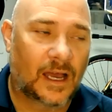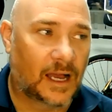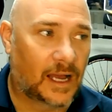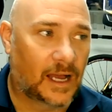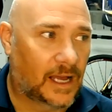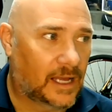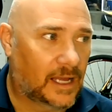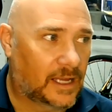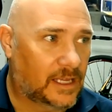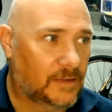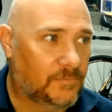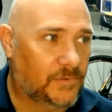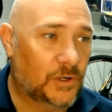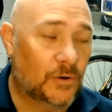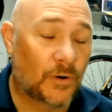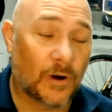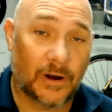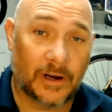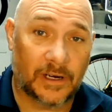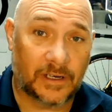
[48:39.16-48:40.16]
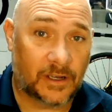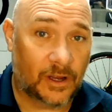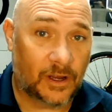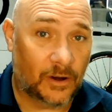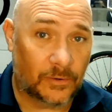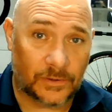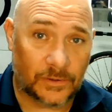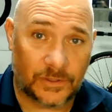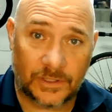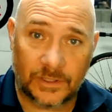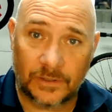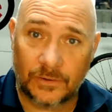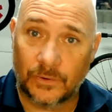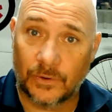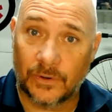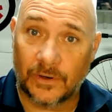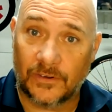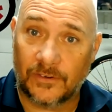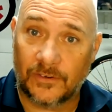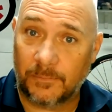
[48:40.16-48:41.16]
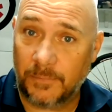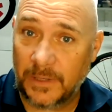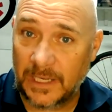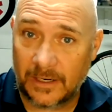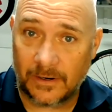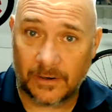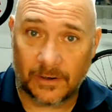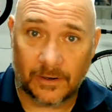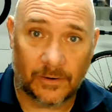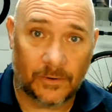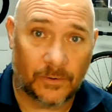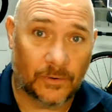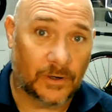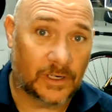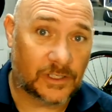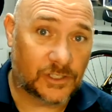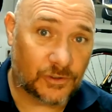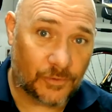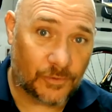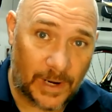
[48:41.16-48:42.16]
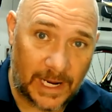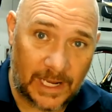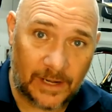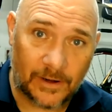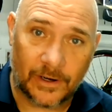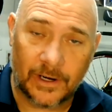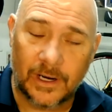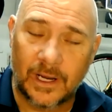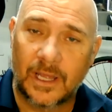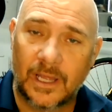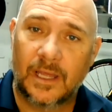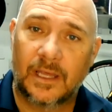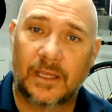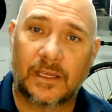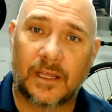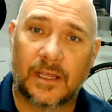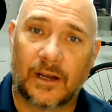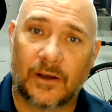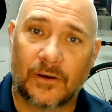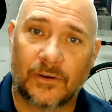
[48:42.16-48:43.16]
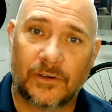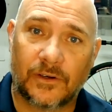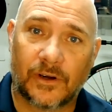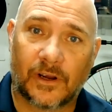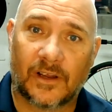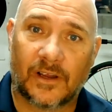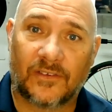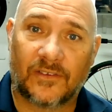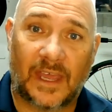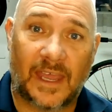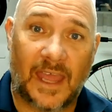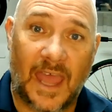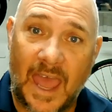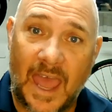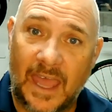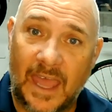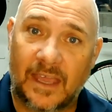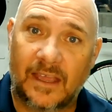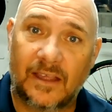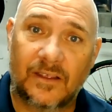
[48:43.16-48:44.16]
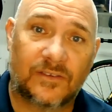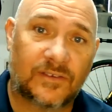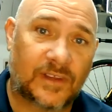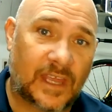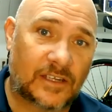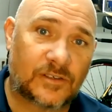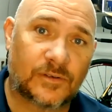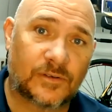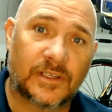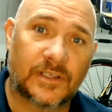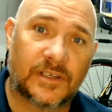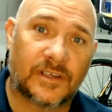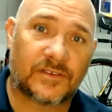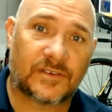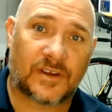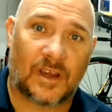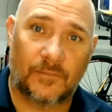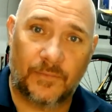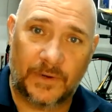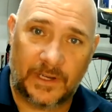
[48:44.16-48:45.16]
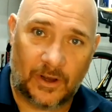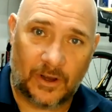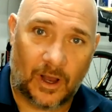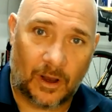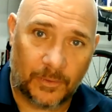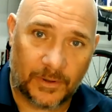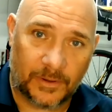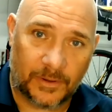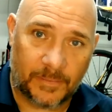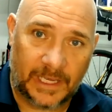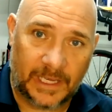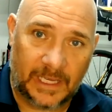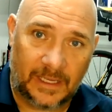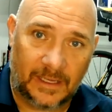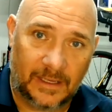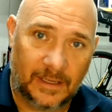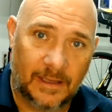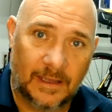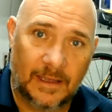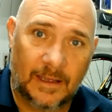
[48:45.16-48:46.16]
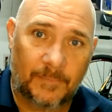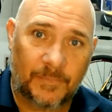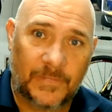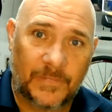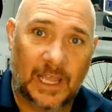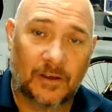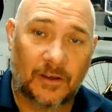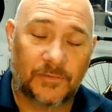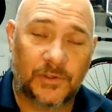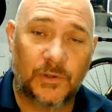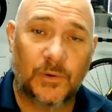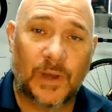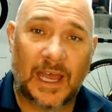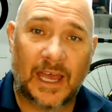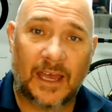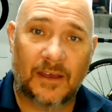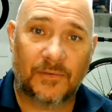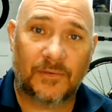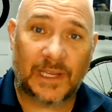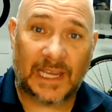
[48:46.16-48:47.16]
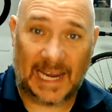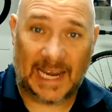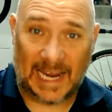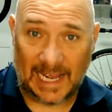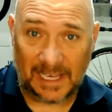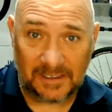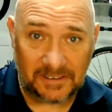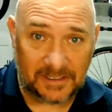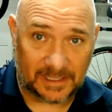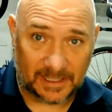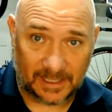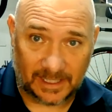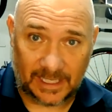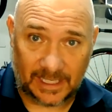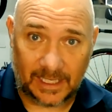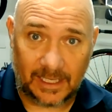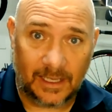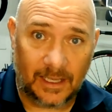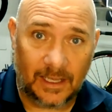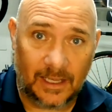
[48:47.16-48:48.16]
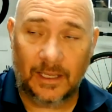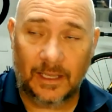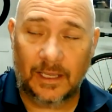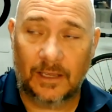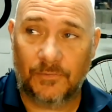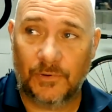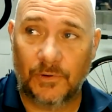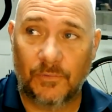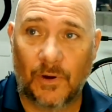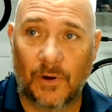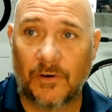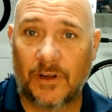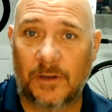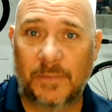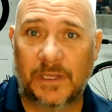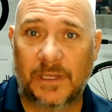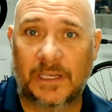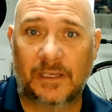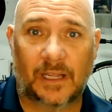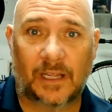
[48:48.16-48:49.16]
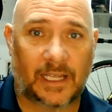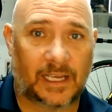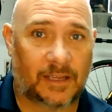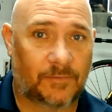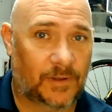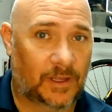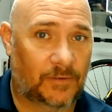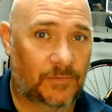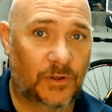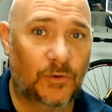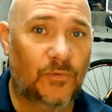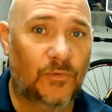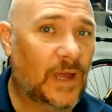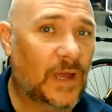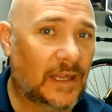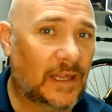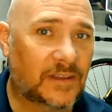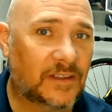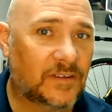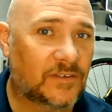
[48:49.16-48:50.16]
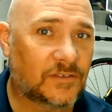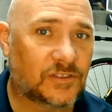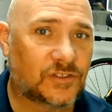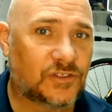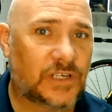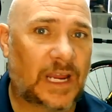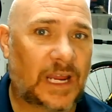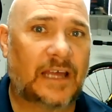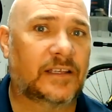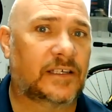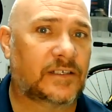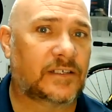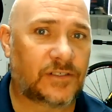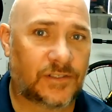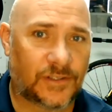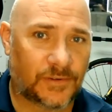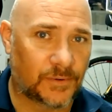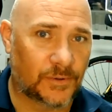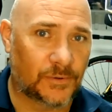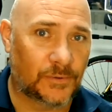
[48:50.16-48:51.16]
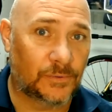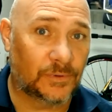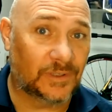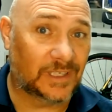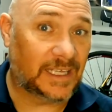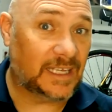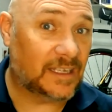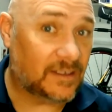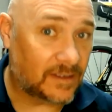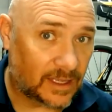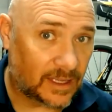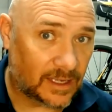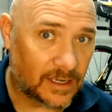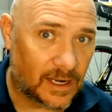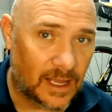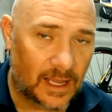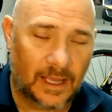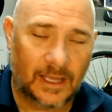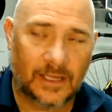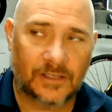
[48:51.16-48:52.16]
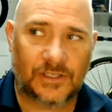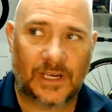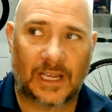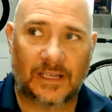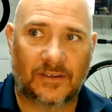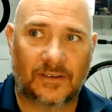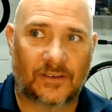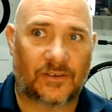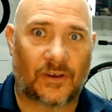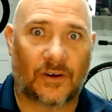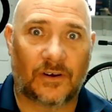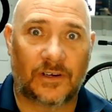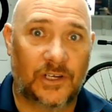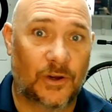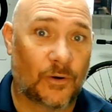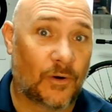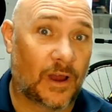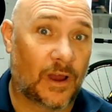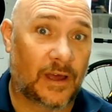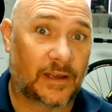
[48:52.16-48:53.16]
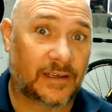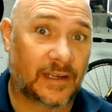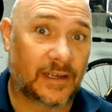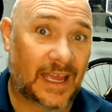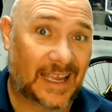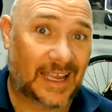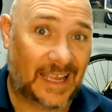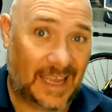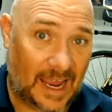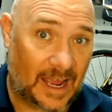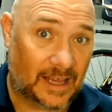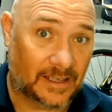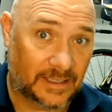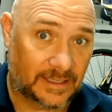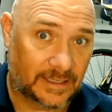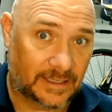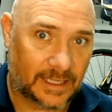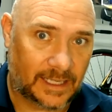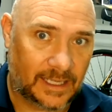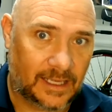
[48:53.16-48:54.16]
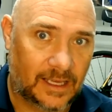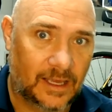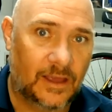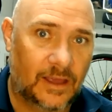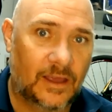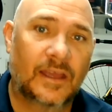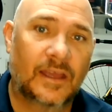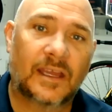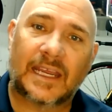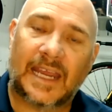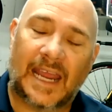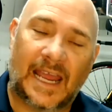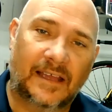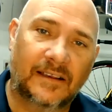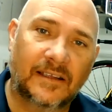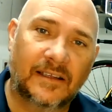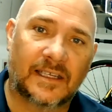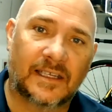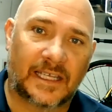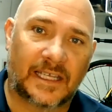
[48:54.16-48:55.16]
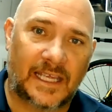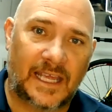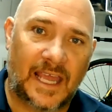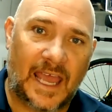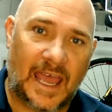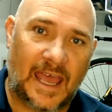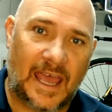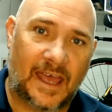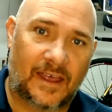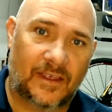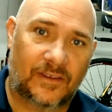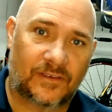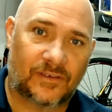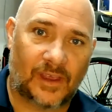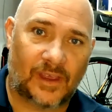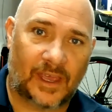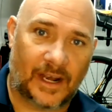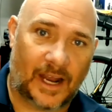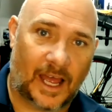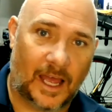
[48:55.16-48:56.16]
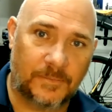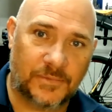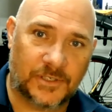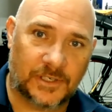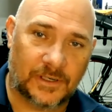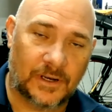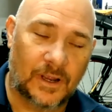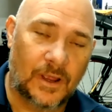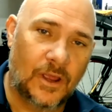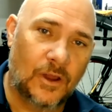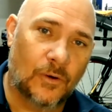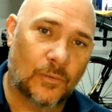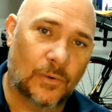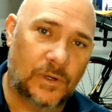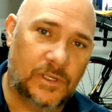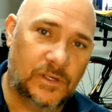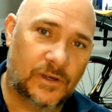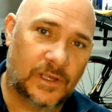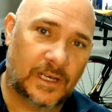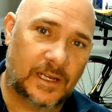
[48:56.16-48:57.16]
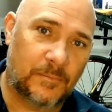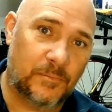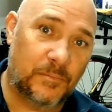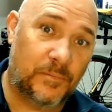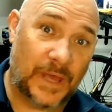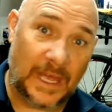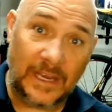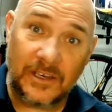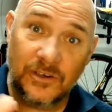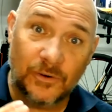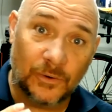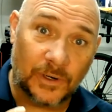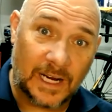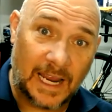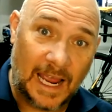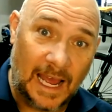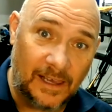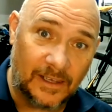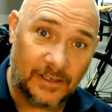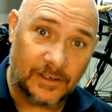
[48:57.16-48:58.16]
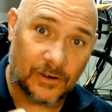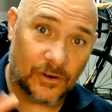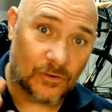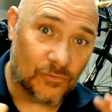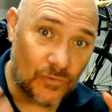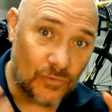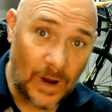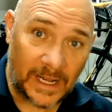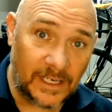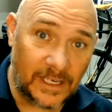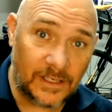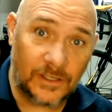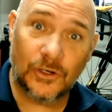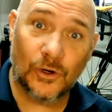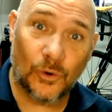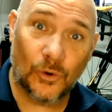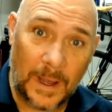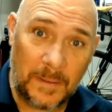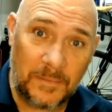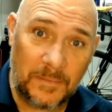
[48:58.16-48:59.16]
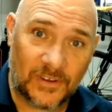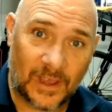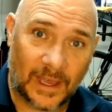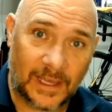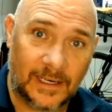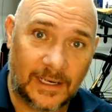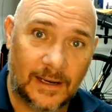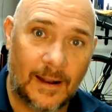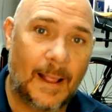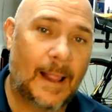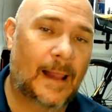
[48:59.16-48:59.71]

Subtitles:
If you are a coach or a speaker or a trainer, you're going to say, hey, schedule a discovery call with me. Now, if you have Calendly, if you've already been if you found this challenge through LinkedIn, chances are you're on Calendly. Calendly has an option where you can embed your calendar right into your website.